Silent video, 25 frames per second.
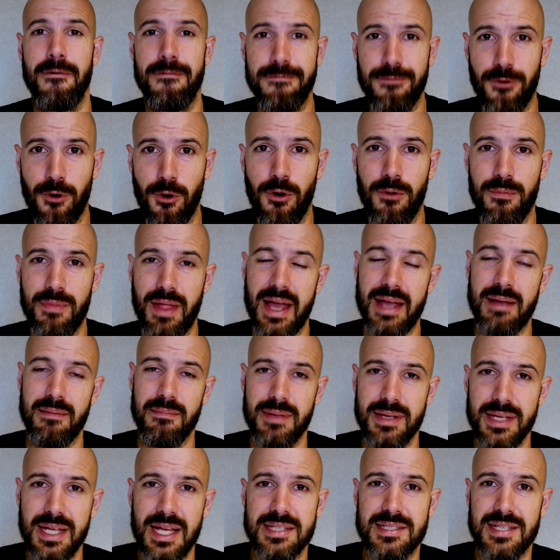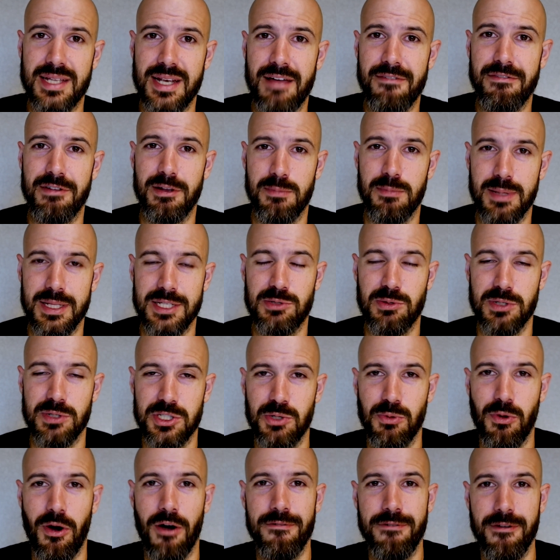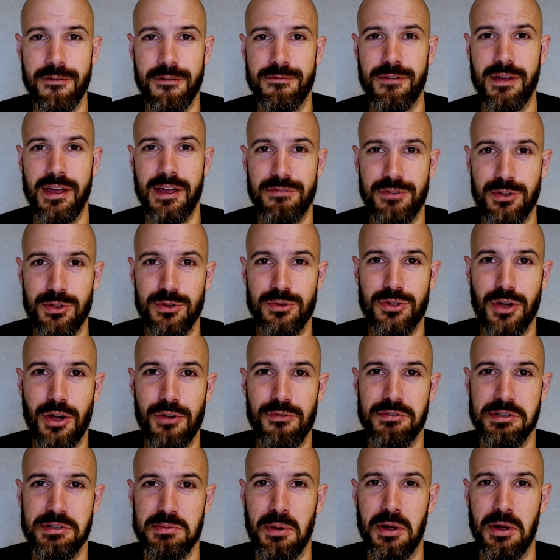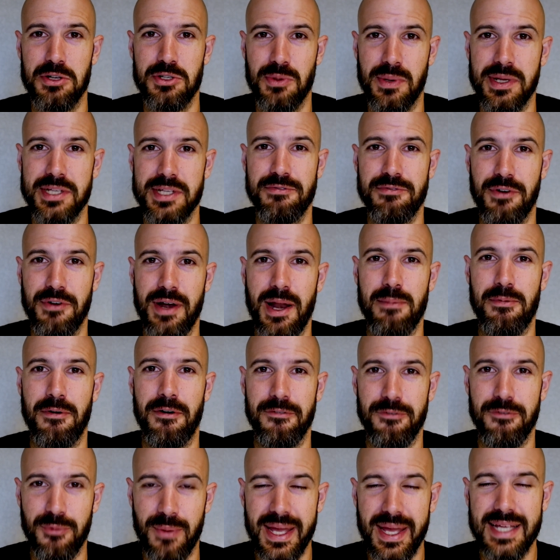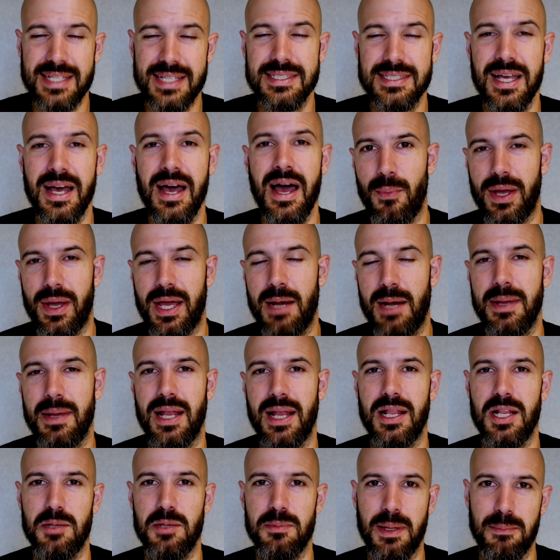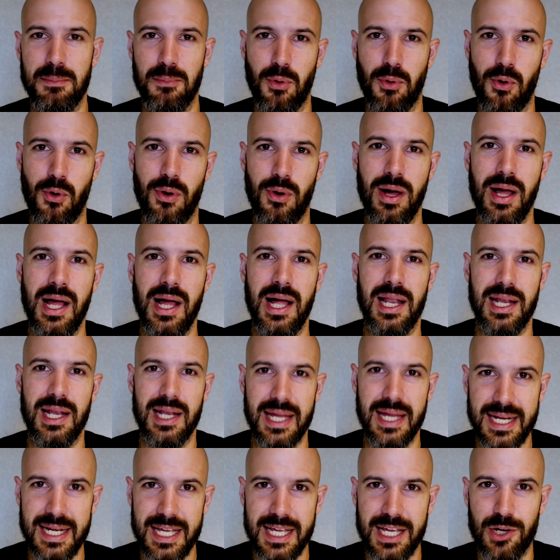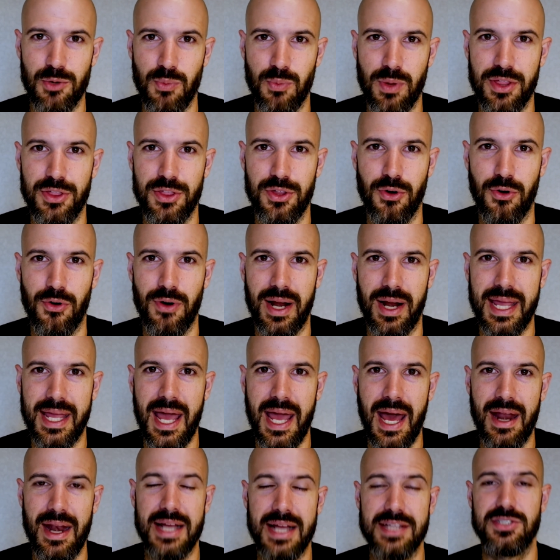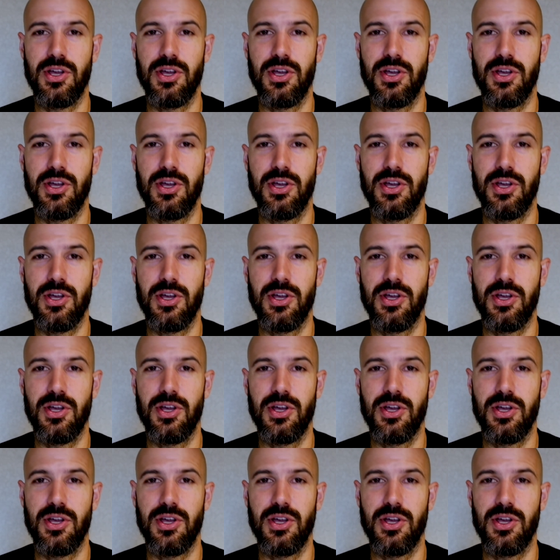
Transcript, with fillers: before they, yes, inevitably switch you off if, if you don't respond to us for a number of weeks, but we're going to be a little bit more lenient with your account.